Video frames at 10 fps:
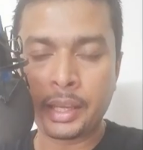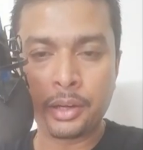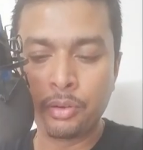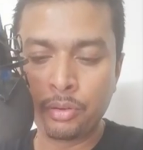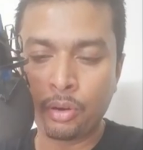
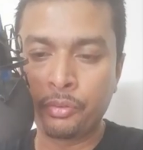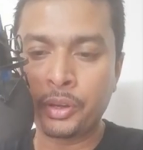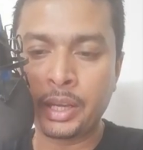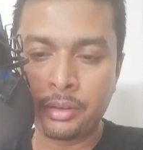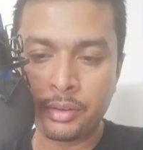get hold of
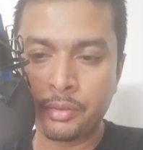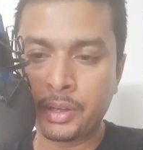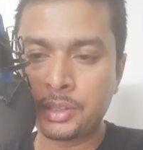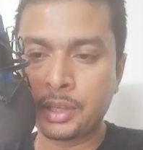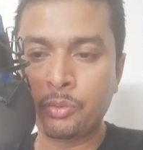your Android
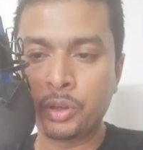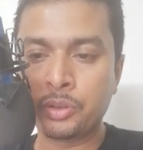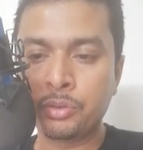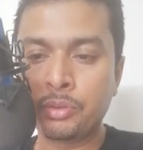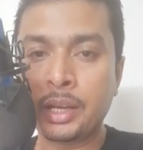device. And
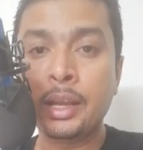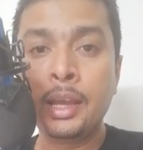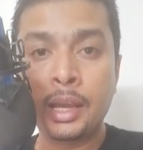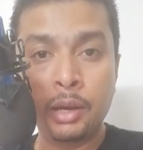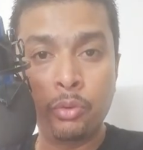once you do that,
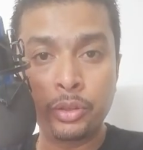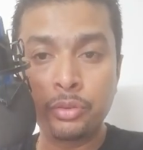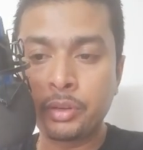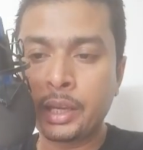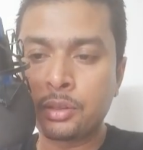I want
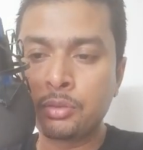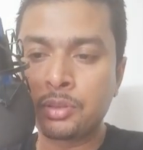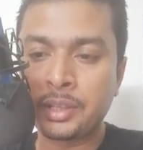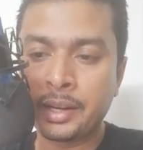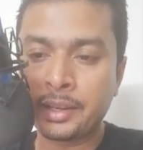you to get to
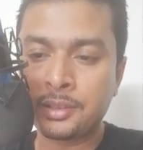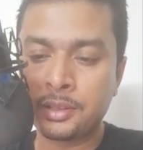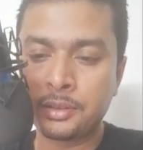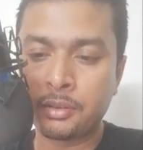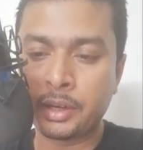
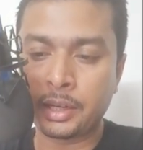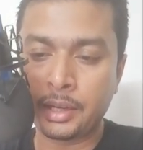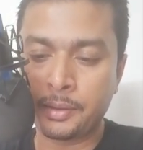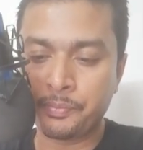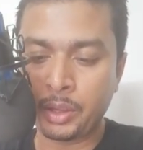settings
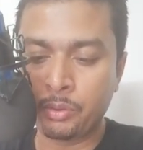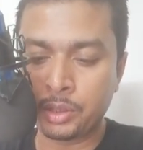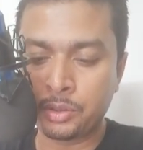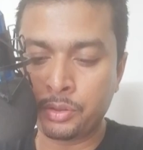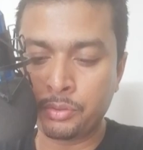directly.
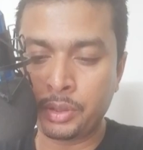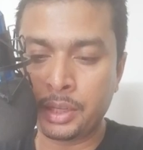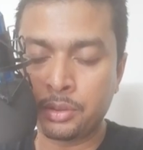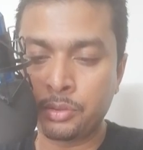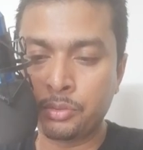Once you
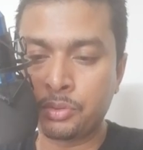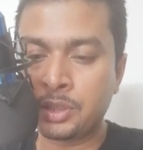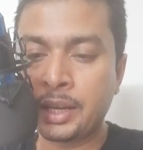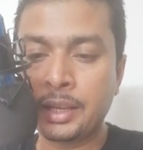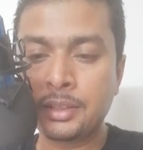get to
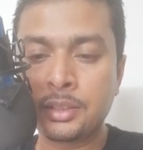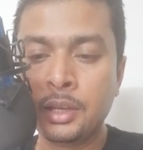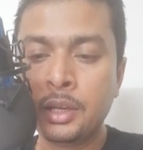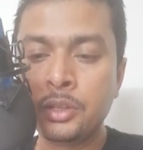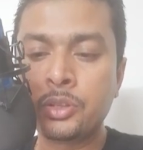settings,
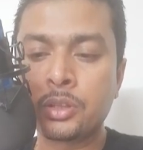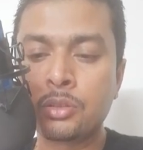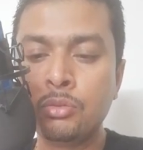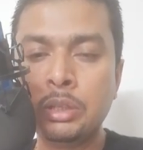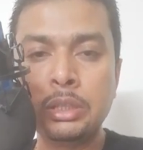
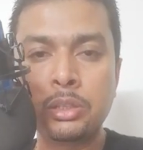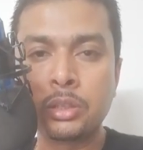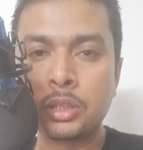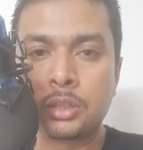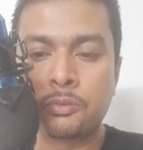just do a
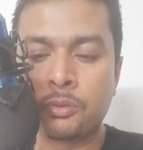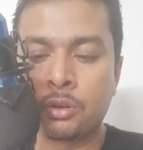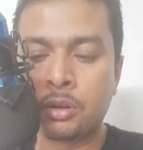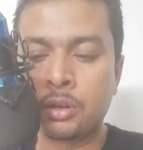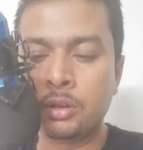search
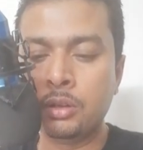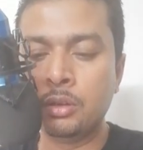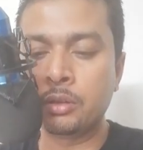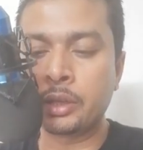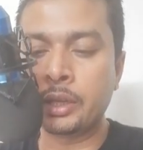for
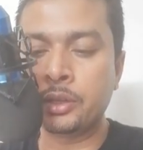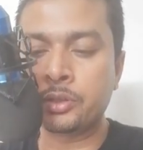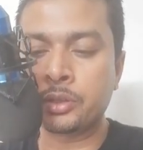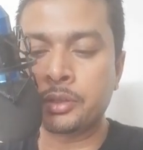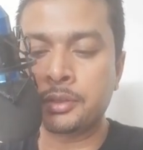
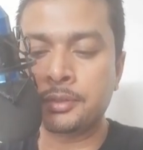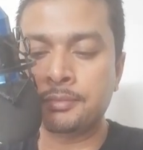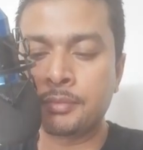location.